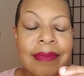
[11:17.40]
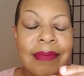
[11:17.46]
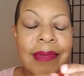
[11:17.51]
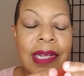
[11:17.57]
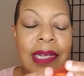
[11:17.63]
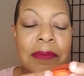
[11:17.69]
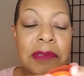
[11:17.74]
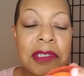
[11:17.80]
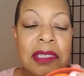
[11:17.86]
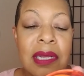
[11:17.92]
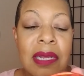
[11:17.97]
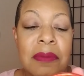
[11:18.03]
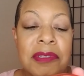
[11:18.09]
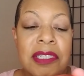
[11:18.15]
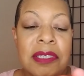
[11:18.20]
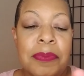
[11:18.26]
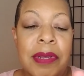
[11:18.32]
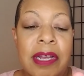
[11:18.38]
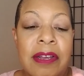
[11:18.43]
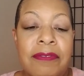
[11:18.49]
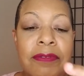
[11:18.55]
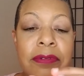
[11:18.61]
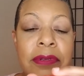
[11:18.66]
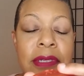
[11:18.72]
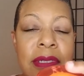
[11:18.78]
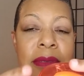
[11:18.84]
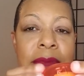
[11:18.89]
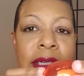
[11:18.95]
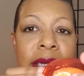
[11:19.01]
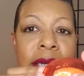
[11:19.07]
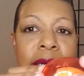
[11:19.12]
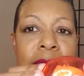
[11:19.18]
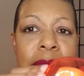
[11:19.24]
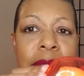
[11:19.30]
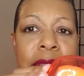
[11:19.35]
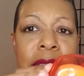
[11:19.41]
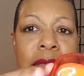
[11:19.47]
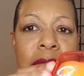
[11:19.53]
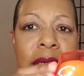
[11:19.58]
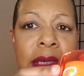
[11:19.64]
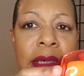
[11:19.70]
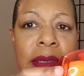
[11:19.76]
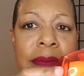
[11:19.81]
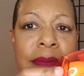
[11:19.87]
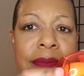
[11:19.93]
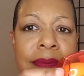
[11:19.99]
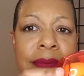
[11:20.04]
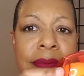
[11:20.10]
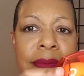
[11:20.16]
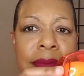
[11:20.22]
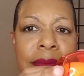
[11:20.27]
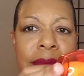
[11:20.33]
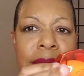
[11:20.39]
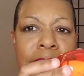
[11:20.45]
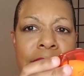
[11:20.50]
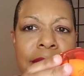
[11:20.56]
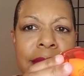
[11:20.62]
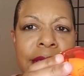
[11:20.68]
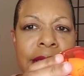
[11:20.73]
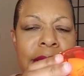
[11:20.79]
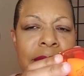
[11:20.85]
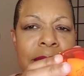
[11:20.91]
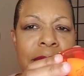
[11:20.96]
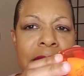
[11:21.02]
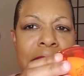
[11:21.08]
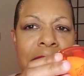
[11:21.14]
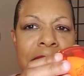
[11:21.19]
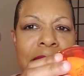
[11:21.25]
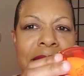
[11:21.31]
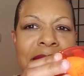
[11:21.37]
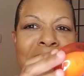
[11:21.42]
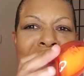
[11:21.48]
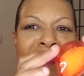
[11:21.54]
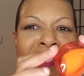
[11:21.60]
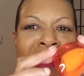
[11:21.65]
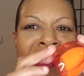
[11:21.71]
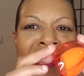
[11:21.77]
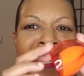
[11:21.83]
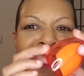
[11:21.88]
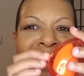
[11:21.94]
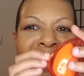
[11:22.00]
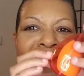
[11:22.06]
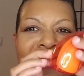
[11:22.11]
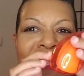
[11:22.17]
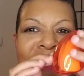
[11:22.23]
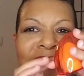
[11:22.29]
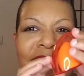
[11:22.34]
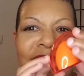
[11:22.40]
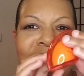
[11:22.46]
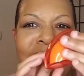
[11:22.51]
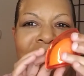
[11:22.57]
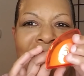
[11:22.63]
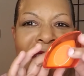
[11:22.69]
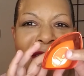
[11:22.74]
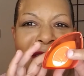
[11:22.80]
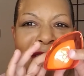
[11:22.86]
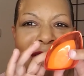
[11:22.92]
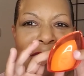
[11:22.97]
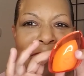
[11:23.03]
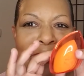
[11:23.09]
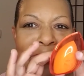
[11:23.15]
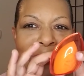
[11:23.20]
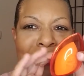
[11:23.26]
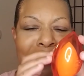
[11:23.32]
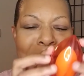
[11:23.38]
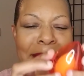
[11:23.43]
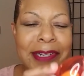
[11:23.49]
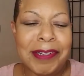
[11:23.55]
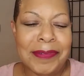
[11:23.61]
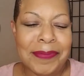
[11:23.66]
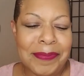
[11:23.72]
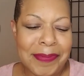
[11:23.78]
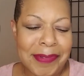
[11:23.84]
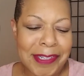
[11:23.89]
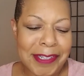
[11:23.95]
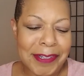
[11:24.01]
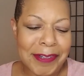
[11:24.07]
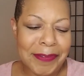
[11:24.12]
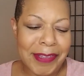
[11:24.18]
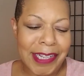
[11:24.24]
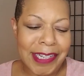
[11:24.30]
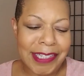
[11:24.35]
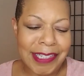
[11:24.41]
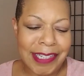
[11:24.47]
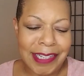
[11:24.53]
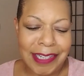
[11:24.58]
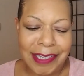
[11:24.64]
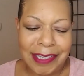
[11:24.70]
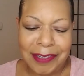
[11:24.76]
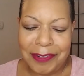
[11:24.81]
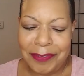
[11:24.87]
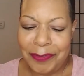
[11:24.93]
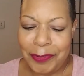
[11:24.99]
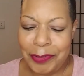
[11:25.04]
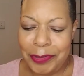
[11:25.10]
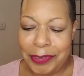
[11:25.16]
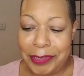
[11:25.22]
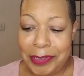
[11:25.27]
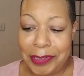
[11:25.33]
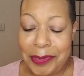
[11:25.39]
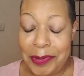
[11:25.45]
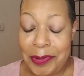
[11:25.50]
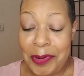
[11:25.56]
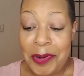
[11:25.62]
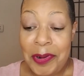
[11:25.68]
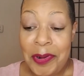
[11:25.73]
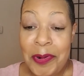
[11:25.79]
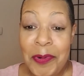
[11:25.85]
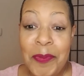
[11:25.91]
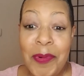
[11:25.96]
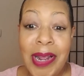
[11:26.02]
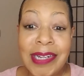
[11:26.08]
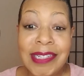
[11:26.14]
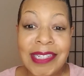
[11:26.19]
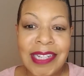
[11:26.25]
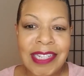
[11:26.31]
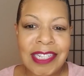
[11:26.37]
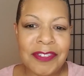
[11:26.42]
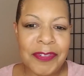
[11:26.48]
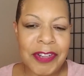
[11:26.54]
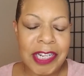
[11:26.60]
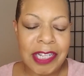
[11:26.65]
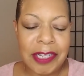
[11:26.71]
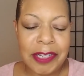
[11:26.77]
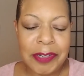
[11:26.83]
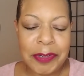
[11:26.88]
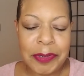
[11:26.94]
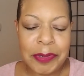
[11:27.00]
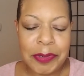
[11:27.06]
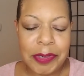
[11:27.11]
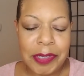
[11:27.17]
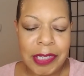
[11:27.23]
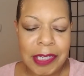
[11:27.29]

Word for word: I'm just I'm just baffled sometimes, um, but anyway. So this is the container that I was talking about. So thanks again for watching this video,